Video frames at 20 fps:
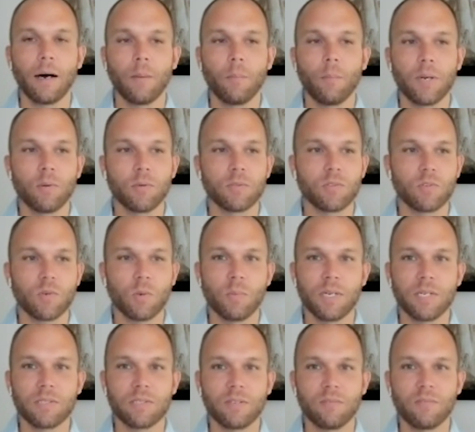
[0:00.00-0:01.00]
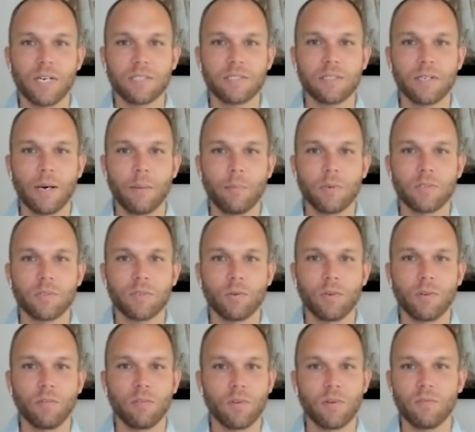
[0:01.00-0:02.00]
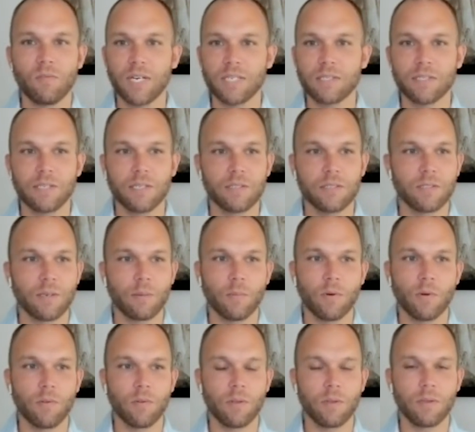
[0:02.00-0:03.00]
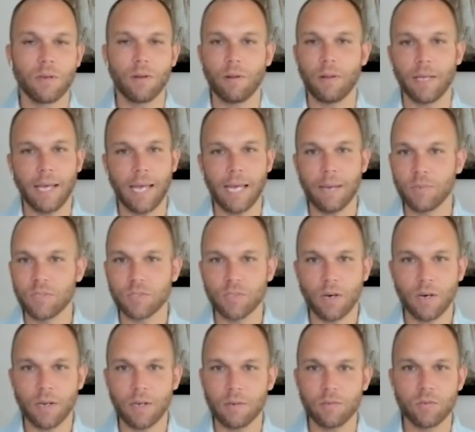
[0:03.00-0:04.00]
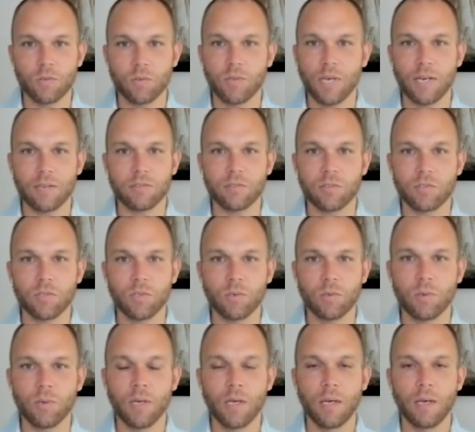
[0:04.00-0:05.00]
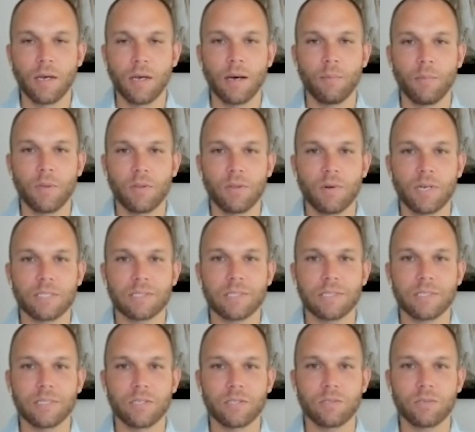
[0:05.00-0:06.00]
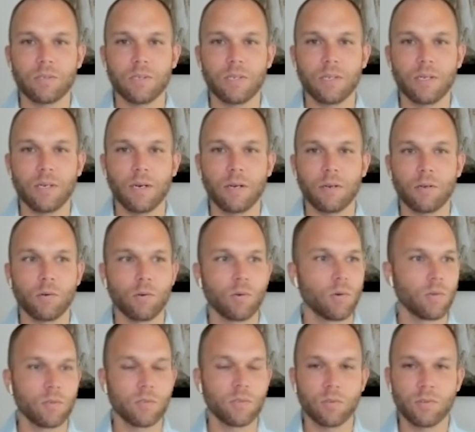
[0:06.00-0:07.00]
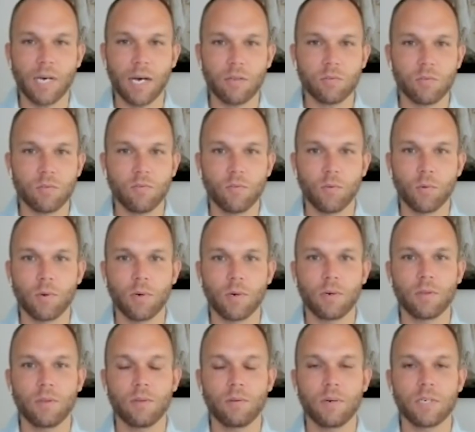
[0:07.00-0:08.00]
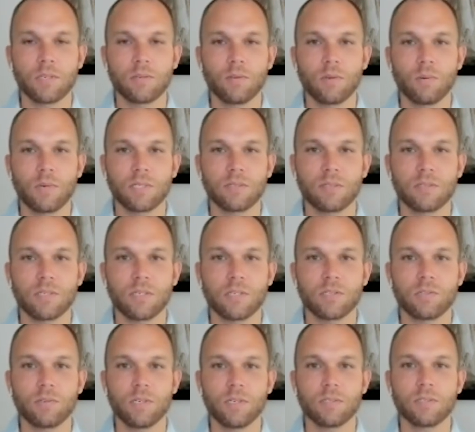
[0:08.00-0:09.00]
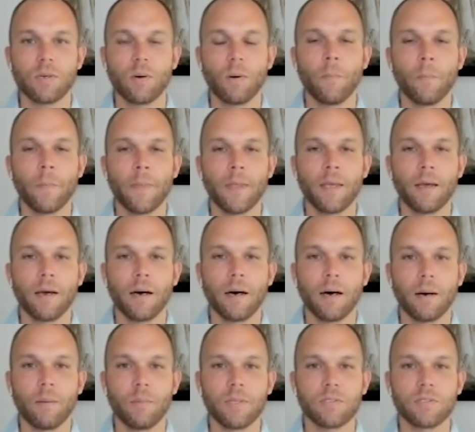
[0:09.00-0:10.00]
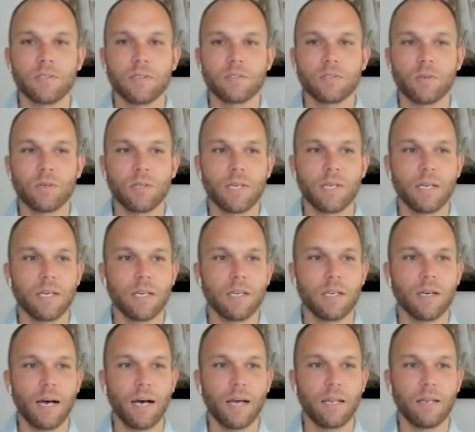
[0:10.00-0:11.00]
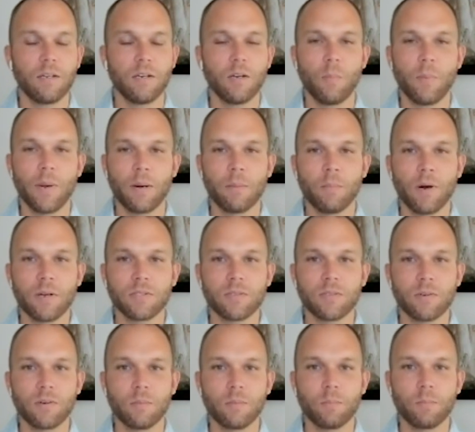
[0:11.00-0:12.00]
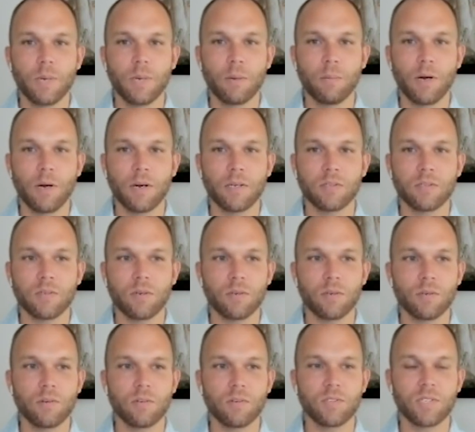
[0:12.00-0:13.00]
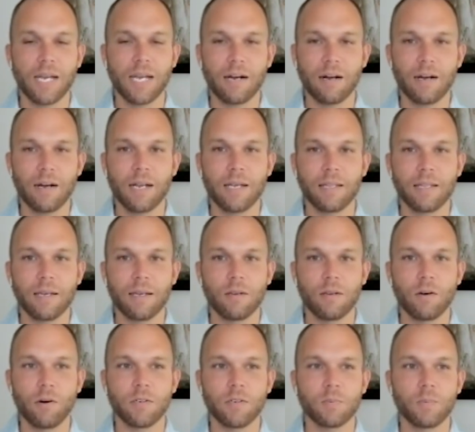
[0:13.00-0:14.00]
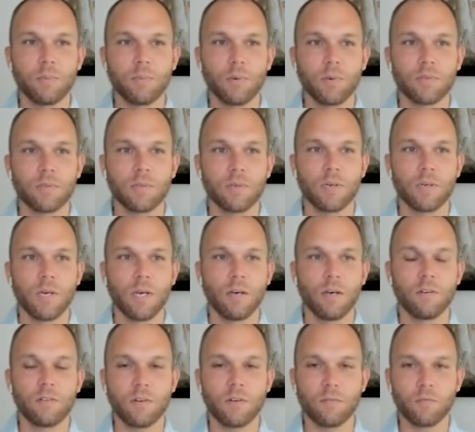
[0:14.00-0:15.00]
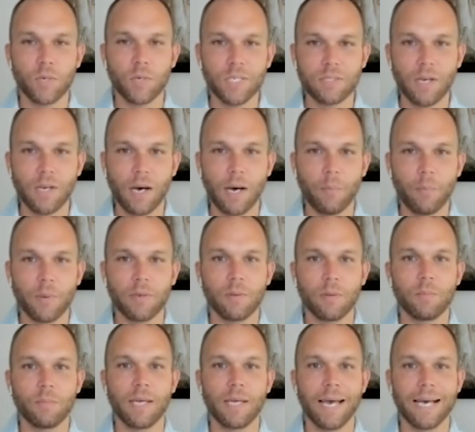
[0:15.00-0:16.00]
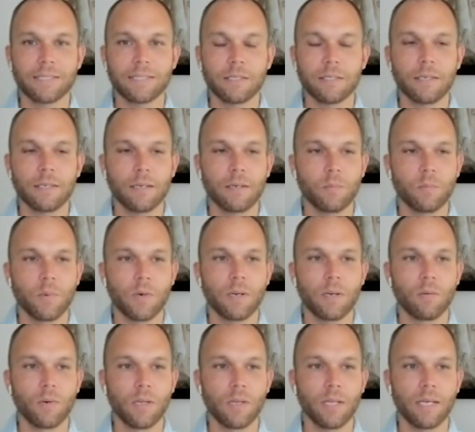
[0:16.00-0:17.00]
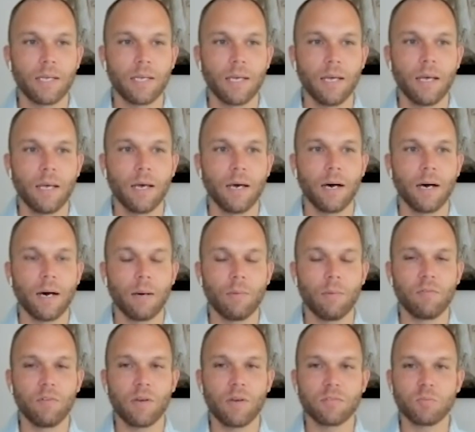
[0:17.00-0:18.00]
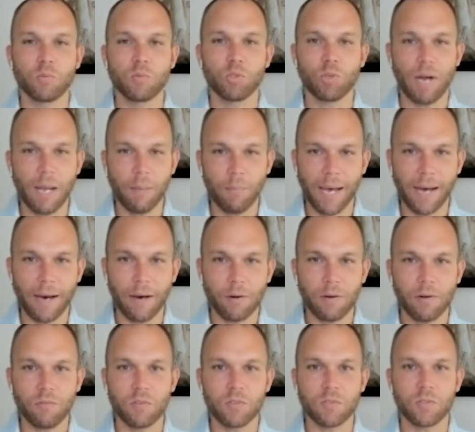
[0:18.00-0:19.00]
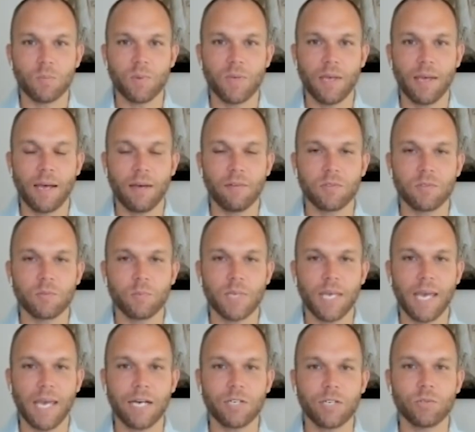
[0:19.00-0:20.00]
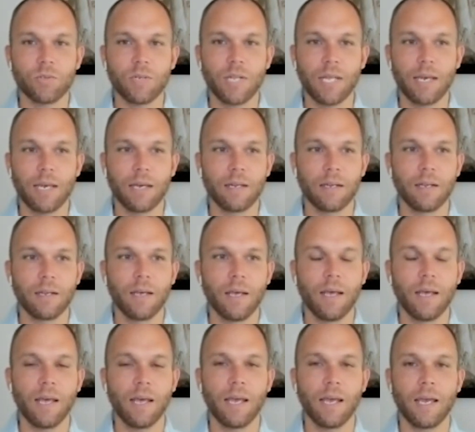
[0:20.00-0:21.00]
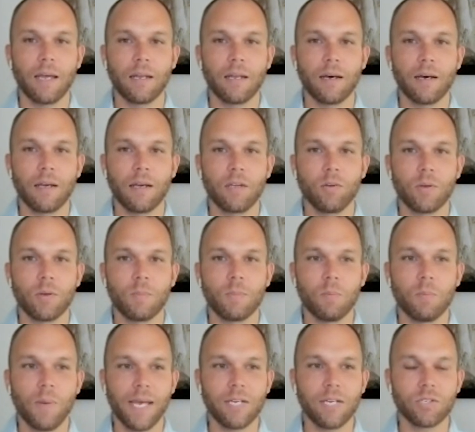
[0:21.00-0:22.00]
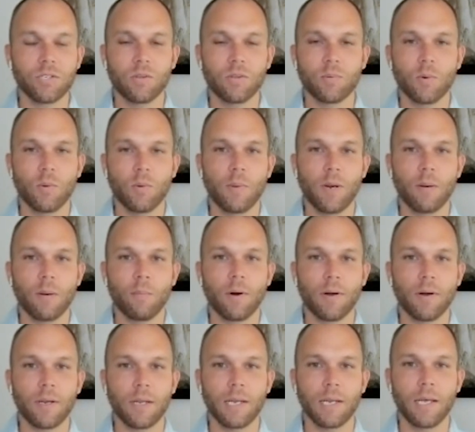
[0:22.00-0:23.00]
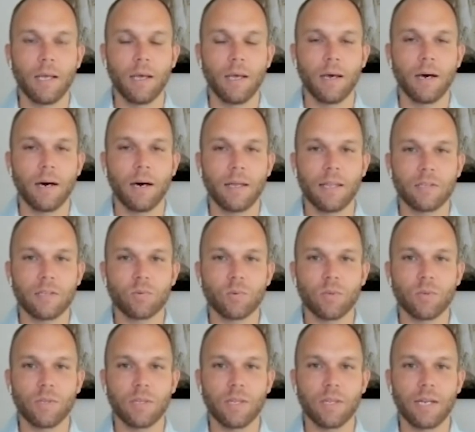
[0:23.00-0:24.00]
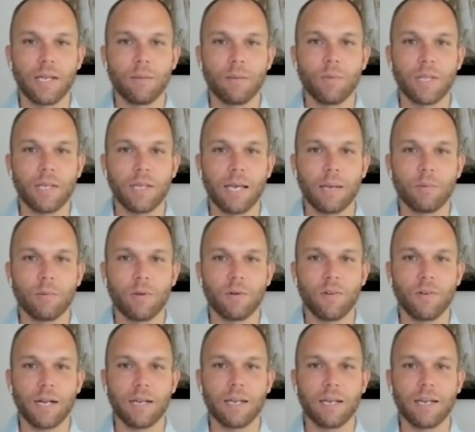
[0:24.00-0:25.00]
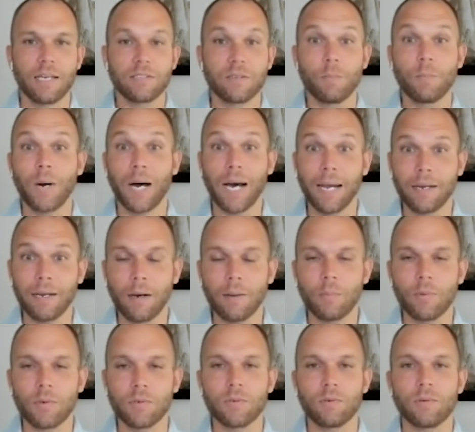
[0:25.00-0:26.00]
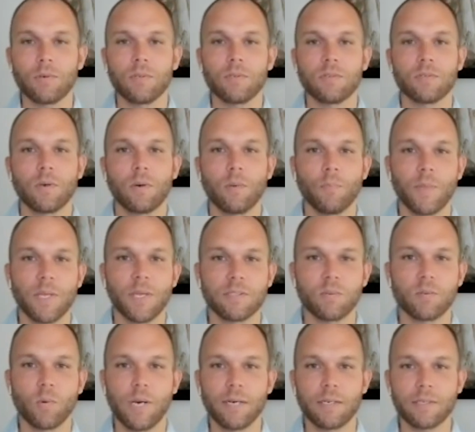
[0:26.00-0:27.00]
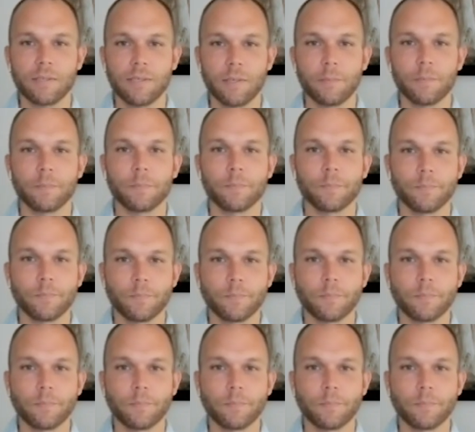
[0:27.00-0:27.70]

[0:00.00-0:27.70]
Um, but it was a tremendous investing opportunity if you invested in some of the, you know, like Amazon in 2002. I mean, the rest is history. Uh, Google in 2004, the, the rest is history. So um, it's, it's, certainly, uh, you know, bear markets are bear markets are scary and they cause people to to freeze up and to be hesitant. But really, um, if you have some dry powder, if you some, have some cash on hand, and uh, you can be patient through a bear market, uh, that's really the name of the game to find it as a buying opportunity. So that's the way I see it